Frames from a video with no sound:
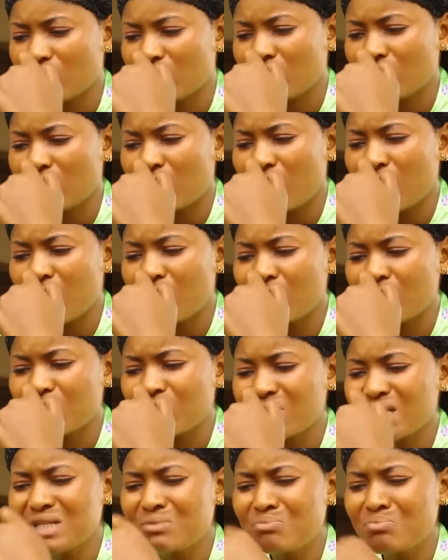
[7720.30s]
Or could
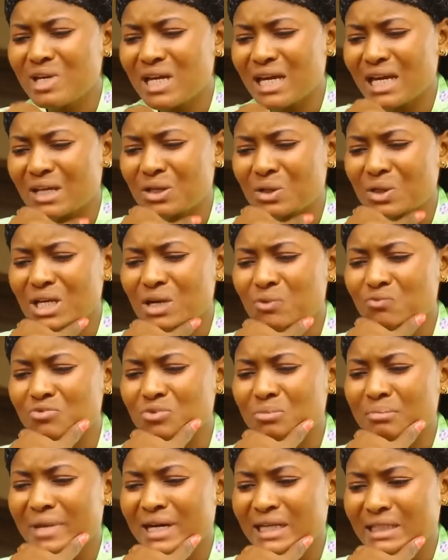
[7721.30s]
it be another
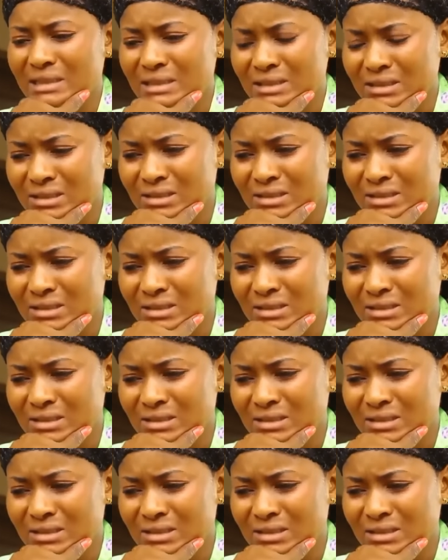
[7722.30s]
woman?